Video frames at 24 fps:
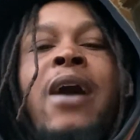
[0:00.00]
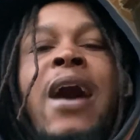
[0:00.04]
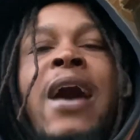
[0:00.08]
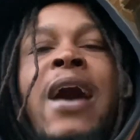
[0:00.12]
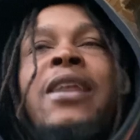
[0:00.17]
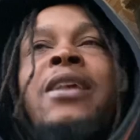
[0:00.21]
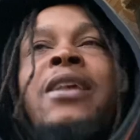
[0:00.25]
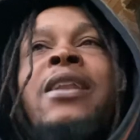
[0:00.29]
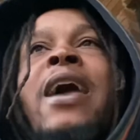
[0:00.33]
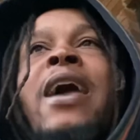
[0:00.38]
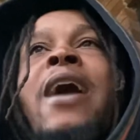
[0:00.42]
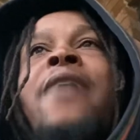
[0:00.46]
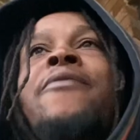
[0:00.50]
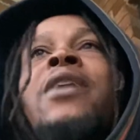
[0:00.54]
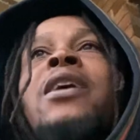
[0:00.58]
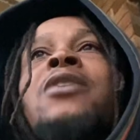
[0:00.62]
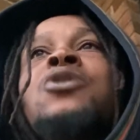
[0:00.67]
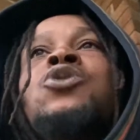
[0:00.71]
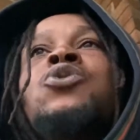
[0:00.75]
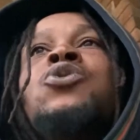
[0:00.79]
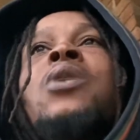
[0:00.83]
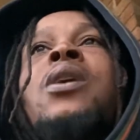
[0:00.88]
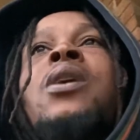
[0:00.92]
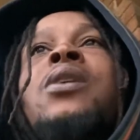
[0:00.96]
I didn't have that
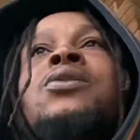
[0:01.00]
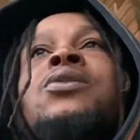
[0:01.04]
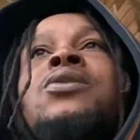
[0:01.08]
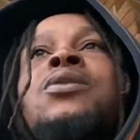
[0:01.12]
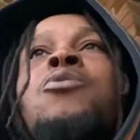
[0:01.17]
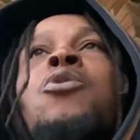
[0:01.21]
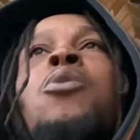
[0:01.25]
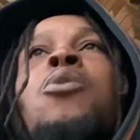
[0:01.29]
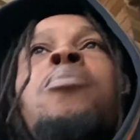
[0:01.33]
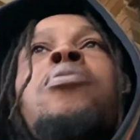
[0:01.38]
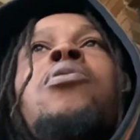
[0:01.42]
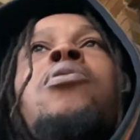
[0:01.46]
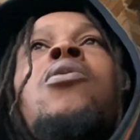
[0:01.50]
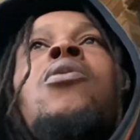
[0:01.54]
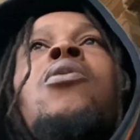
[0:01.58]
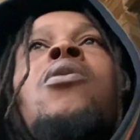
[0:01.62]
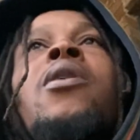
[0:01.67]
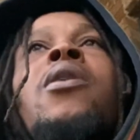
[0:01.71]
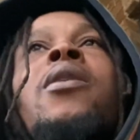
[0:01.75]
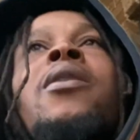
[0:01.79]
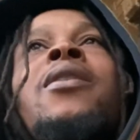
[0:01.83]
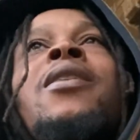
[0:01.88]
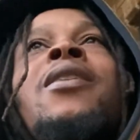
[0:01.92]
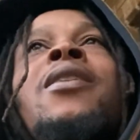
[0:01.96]
trust and
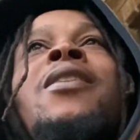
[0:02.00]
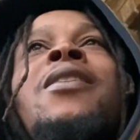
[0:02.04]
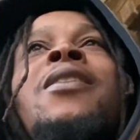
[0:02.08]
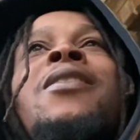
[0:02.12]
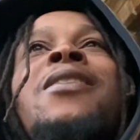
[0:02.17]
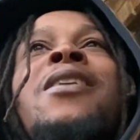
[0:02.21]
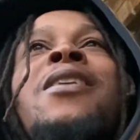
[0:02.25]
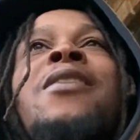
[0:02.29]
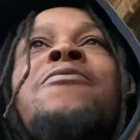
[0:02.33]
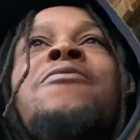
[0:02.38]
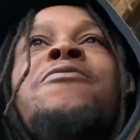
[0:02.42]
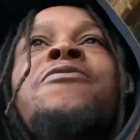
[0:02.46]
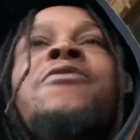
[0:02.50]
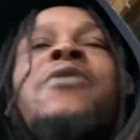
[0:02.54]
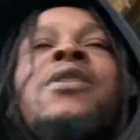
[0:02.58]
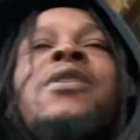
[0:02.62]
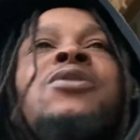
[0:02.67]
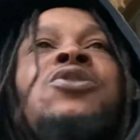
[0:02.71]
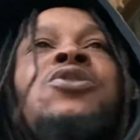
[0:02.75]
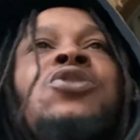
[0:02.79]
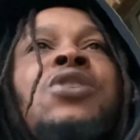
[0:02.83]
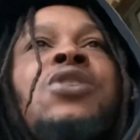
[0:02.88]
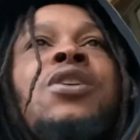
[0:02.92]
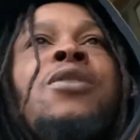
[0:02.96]
rapport and
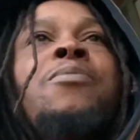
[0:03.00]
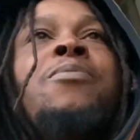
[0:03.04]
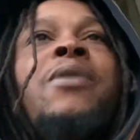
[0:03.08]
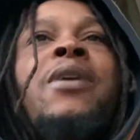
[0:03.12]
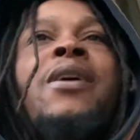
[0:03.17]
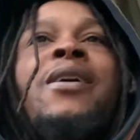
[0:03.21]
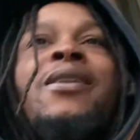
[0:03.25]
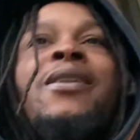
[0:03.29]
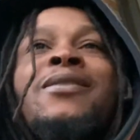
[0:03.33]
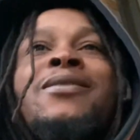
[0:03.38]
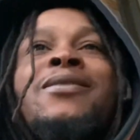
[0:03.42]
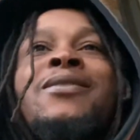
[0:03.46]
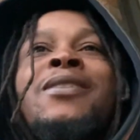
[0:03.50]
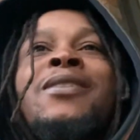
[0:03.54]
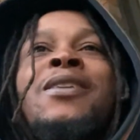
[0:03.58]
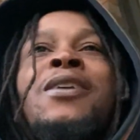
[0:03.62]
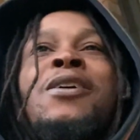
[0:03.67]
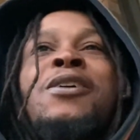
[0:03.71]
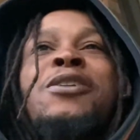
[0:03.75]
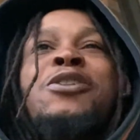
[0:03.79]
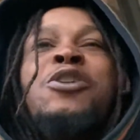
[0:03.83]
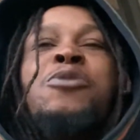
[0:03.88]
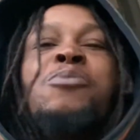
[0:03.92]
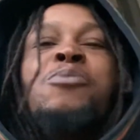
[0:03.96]
friendship and
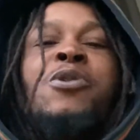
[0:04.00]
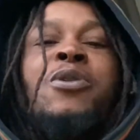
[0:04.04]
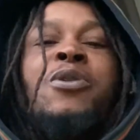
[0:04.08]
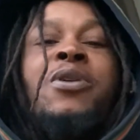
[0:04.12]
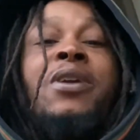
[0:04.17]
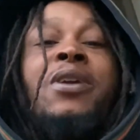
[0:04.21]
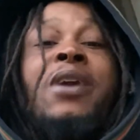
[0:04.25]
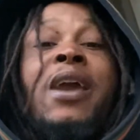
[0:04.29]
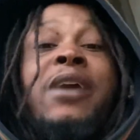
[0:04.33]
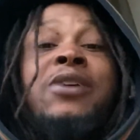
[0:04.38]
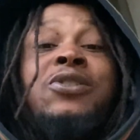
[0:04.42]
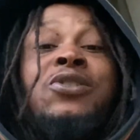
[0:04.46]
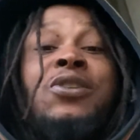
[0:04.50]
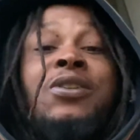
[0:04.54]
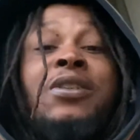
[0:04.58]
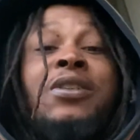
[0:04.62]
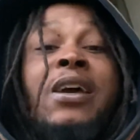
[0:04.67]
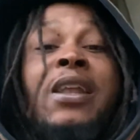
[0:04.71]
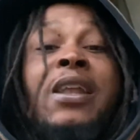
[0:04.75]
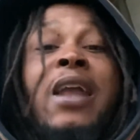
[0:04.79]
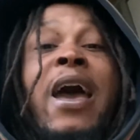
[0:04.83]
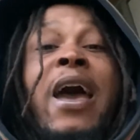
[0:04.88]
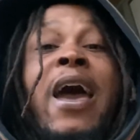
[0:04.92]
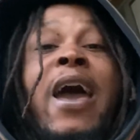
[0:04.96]
communication
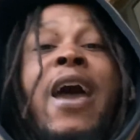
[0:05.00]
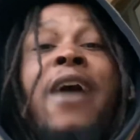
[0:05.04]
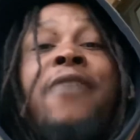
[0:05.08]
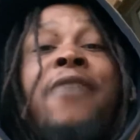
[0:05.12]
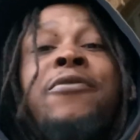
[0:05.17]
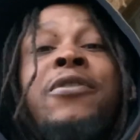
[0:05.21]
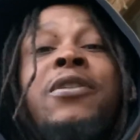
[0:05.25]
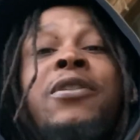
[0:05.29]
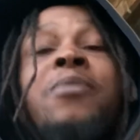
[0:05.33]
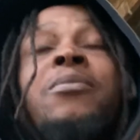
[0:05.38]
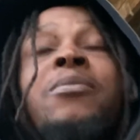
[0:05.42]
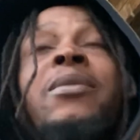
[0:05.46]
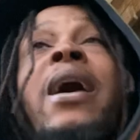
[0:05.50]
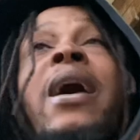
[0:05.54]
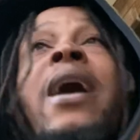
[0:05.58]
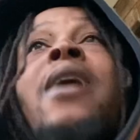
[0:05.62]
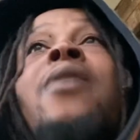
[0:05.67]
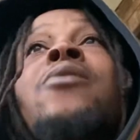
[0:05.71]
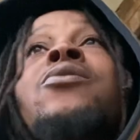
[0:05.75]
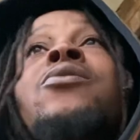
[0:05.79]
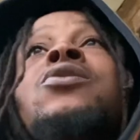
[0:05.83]
that I have with him now.